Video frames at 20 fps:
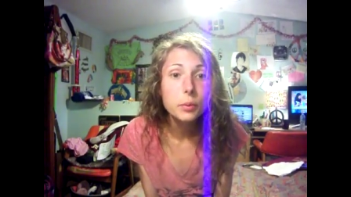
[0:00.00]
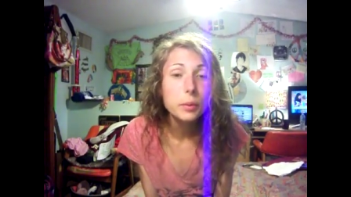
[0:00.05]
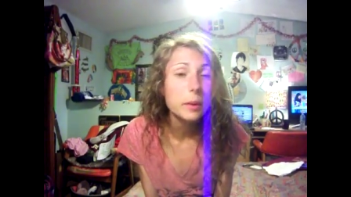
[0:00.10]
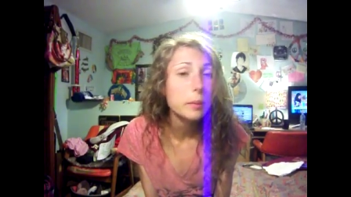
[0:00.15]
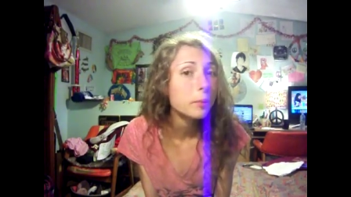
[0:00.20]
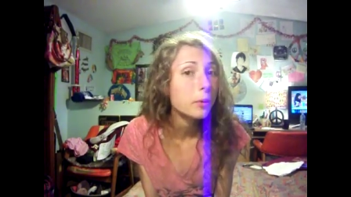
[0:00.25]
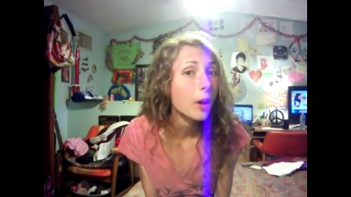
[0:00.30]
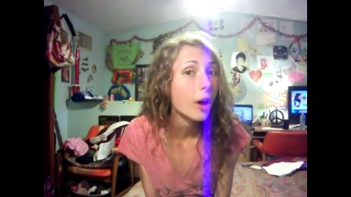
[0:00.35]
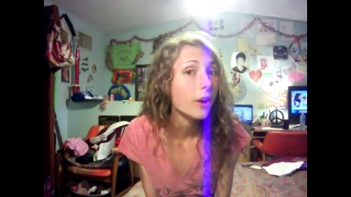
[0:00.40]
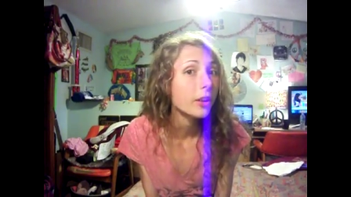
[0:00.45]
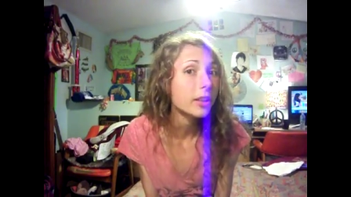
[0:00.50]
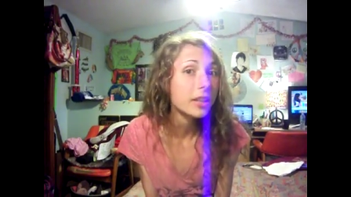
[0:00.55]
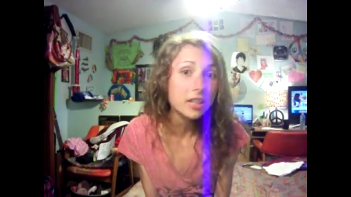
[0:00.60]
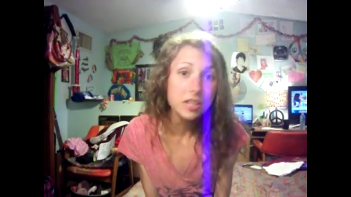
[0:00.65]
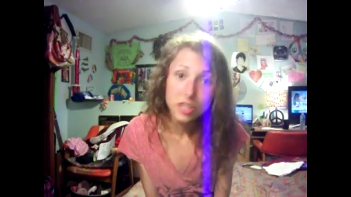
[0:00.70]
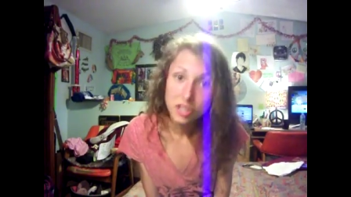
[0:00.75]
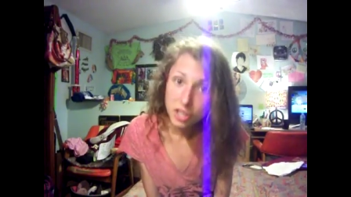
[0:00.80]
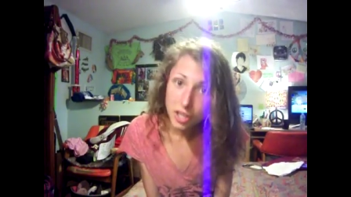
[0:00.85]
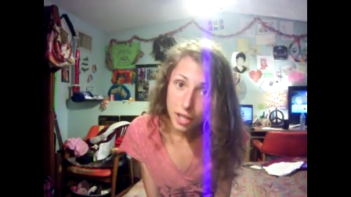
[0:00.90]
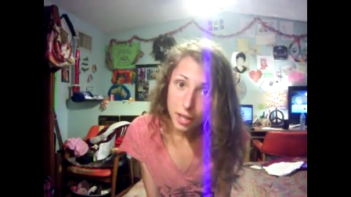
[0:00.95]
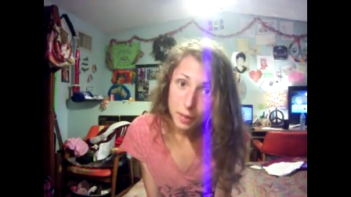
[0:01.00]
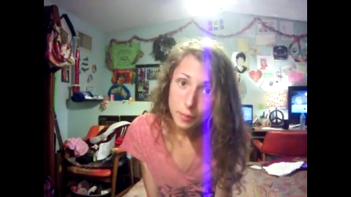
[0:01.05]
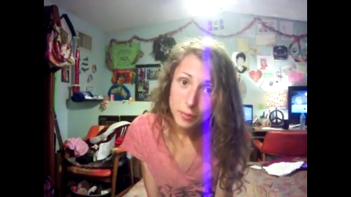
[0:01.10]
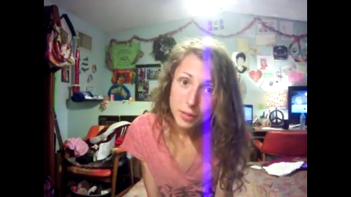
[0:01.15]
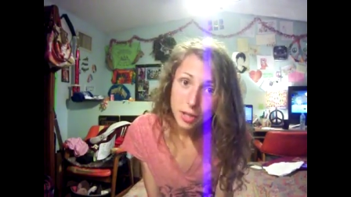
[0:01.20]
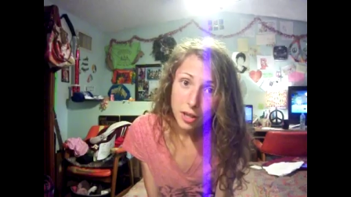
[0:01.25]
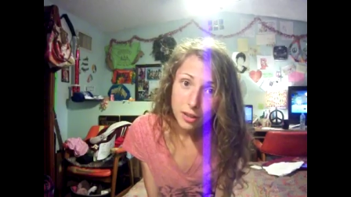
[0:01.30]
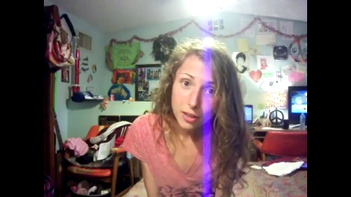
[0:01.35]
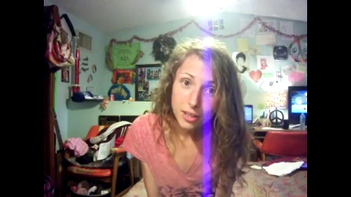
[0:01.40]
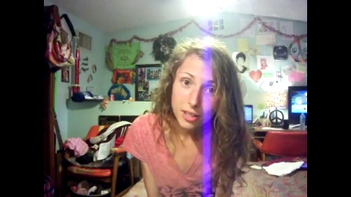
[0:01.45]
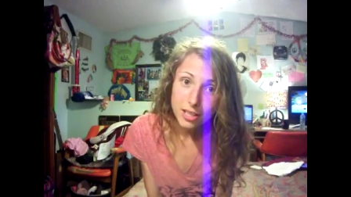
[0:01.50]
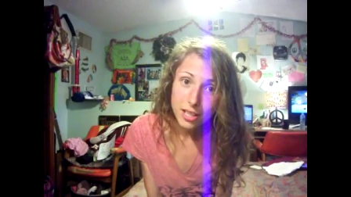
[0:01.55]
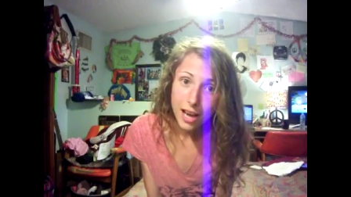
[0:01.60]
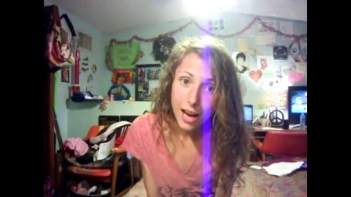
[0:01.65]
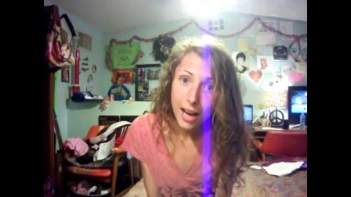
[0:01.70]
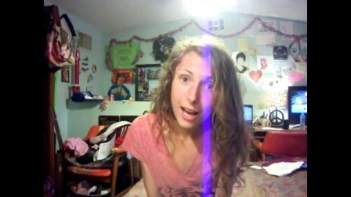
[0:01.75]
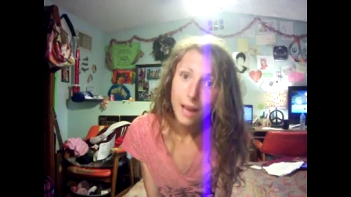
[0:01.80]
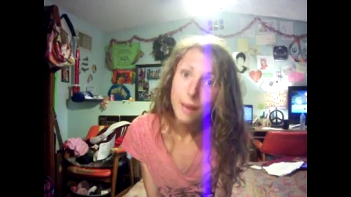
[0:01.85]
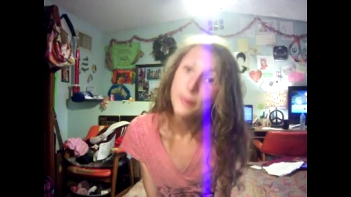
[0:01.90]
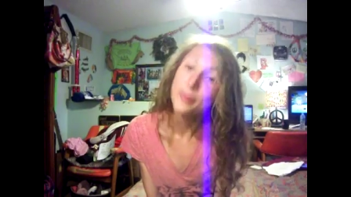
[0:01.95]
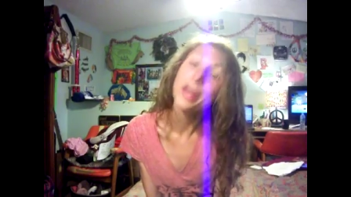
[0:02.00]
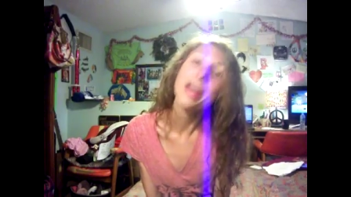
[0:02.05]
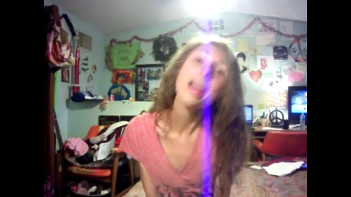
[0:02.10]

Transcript: reblogging ships all the time